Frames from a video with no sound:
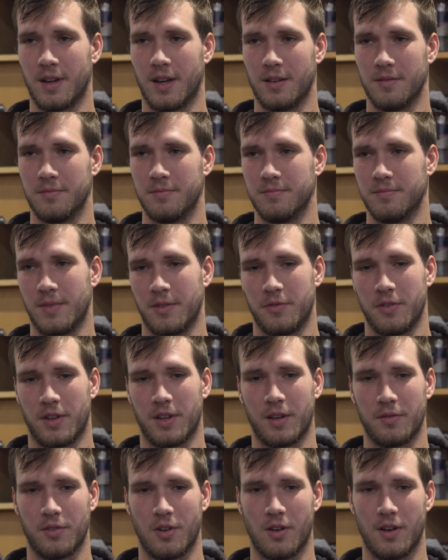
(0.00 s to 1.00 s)
I've, I feel
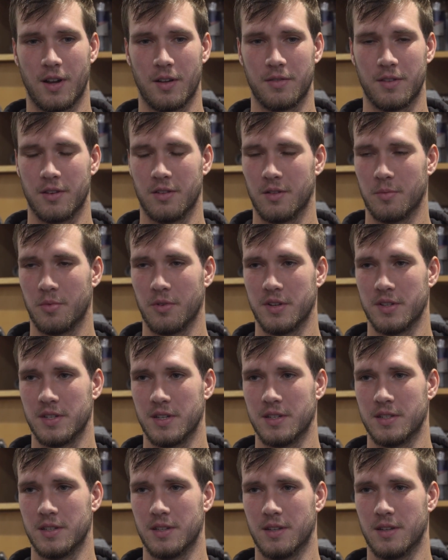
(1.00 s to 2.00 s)
like I've gone out there in the
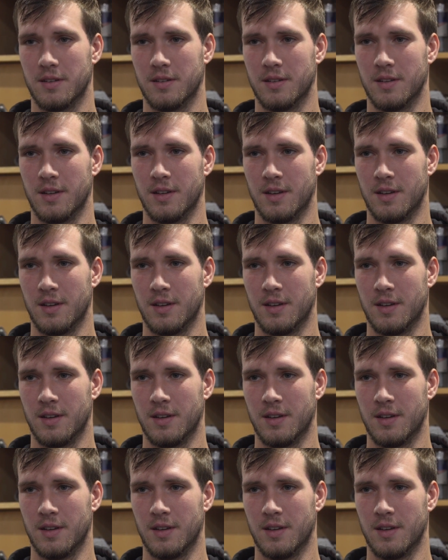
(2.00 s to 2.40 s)
preseason and